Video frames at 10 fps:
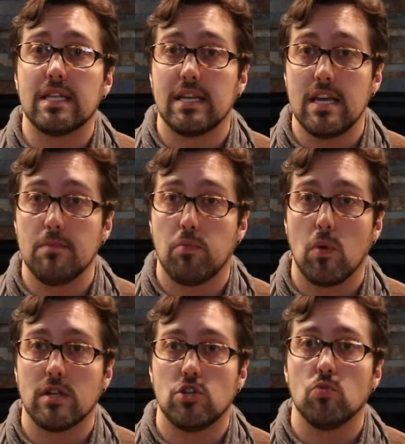keep
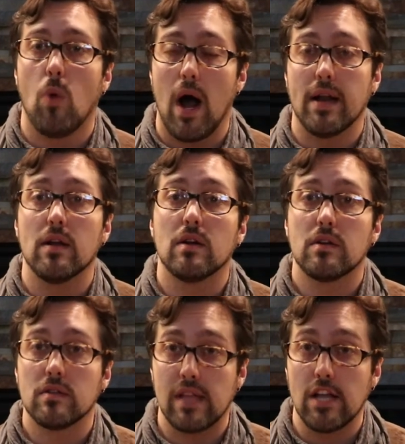what you want
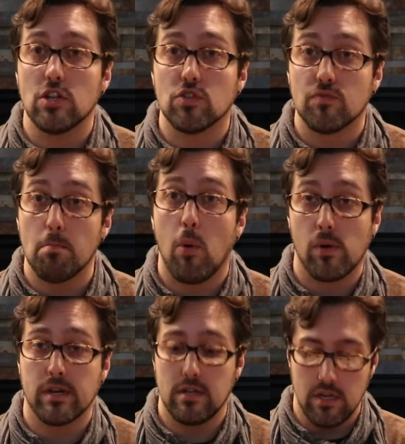that is
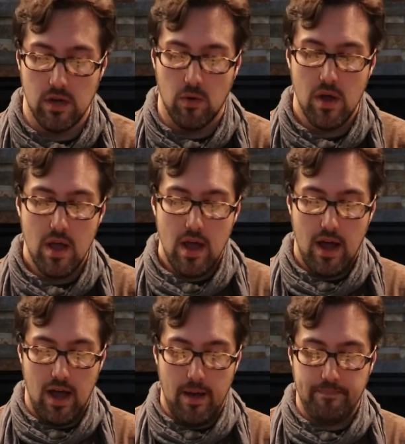important to you.
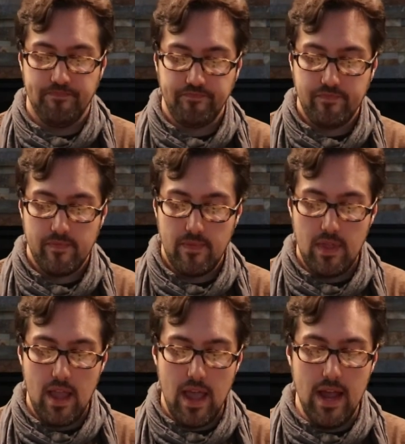
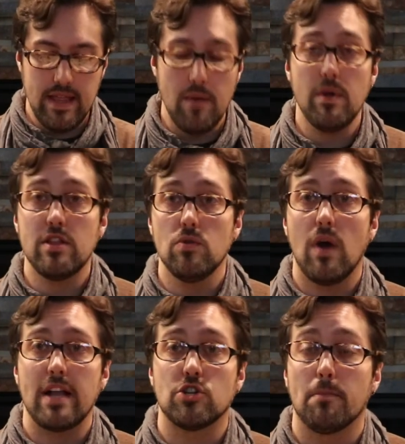And then
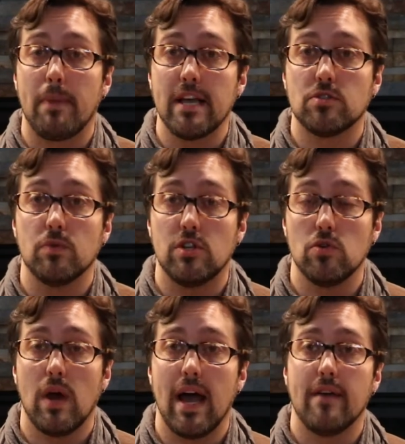at your base, we
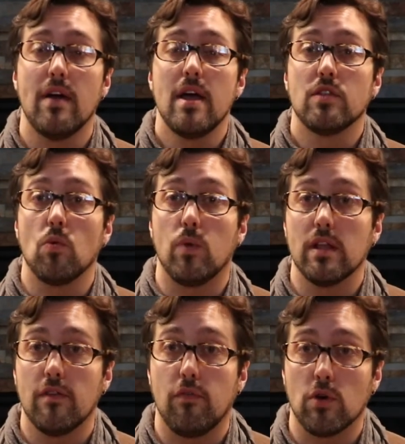do have the
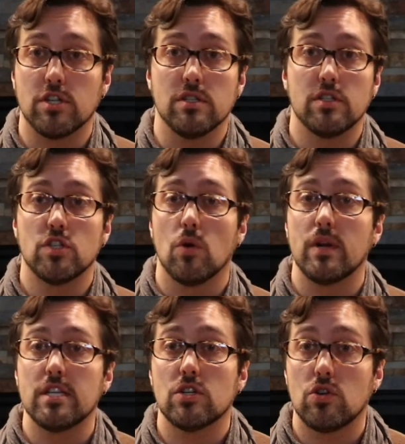Wheel of Fortune. So it
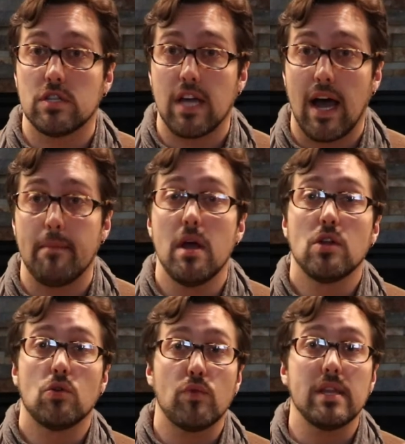is a good time
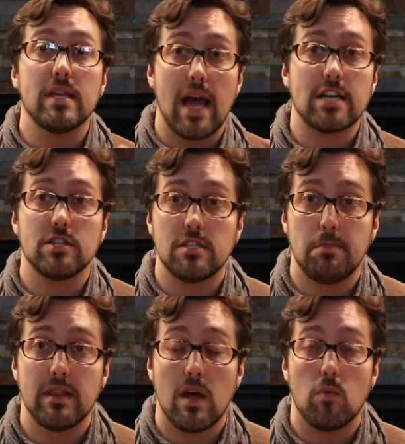to really actually
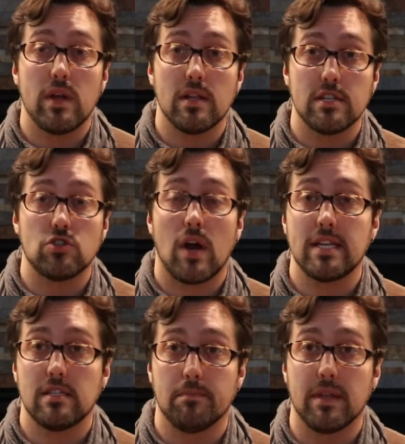spin that wheel and try
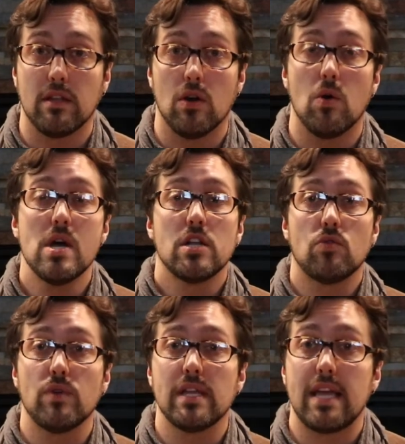something new, to
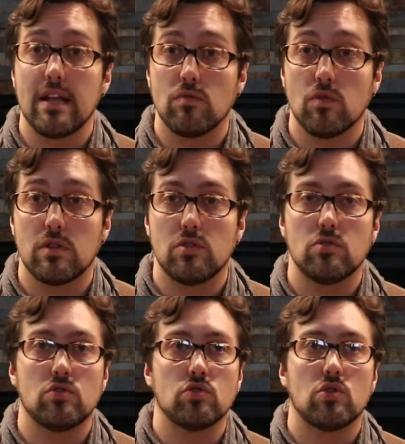really get
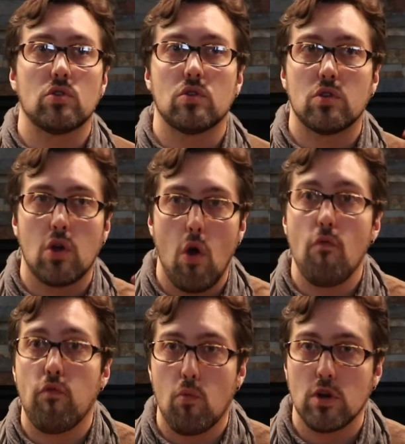to go
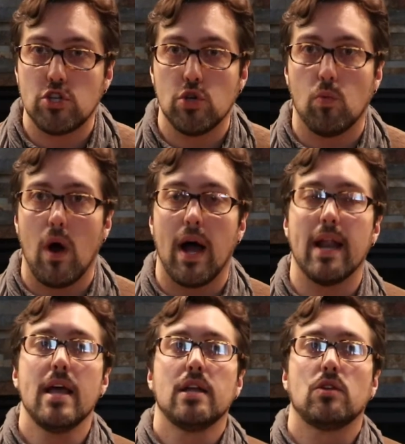for what you
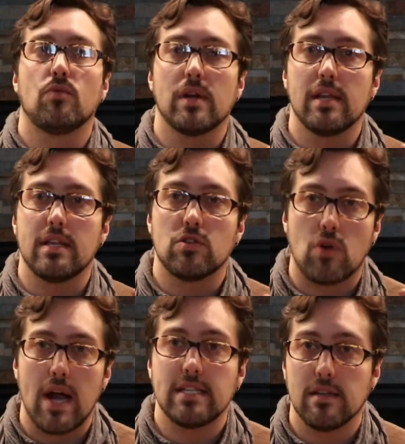want, to really
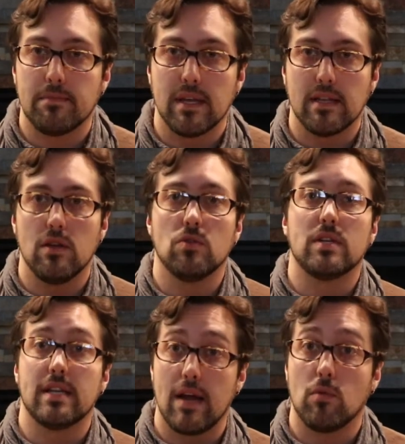try something new
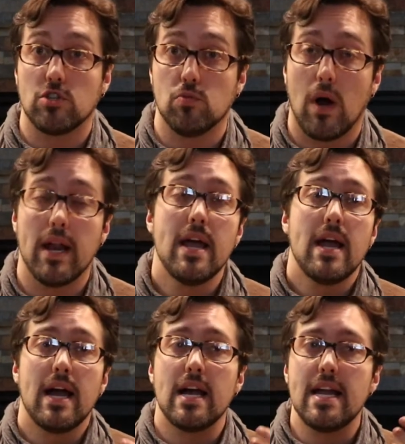to get what you want.
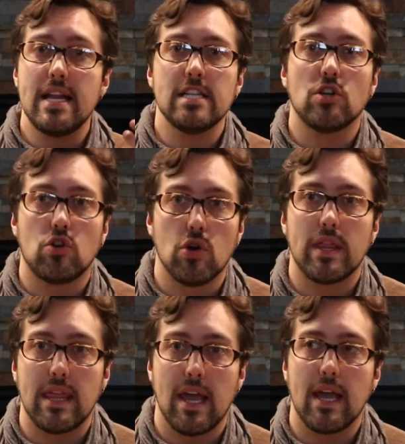It is a
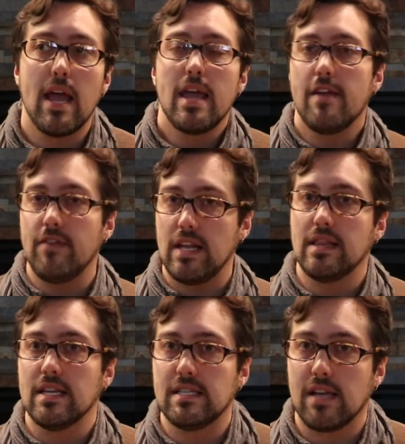good thing. Even in
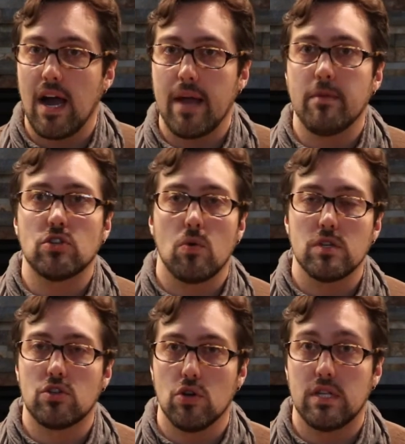this time, it's
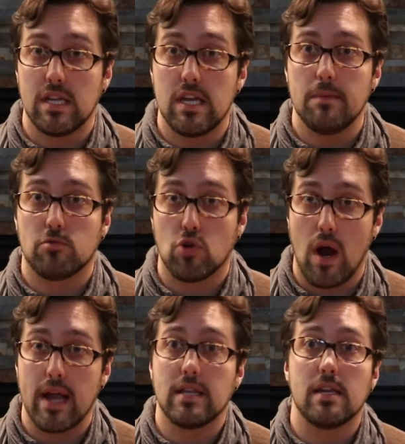always good to keep
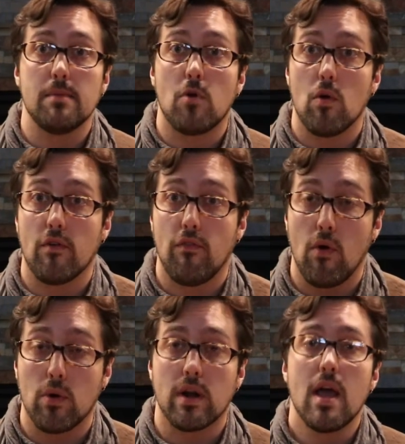trying, to keep going
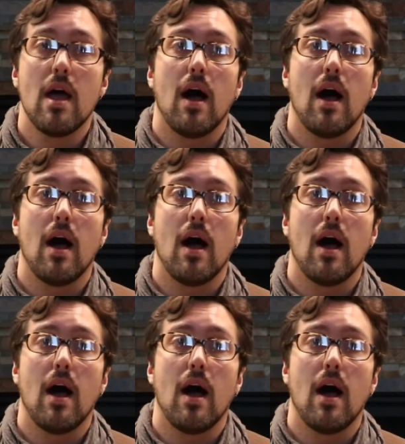forward.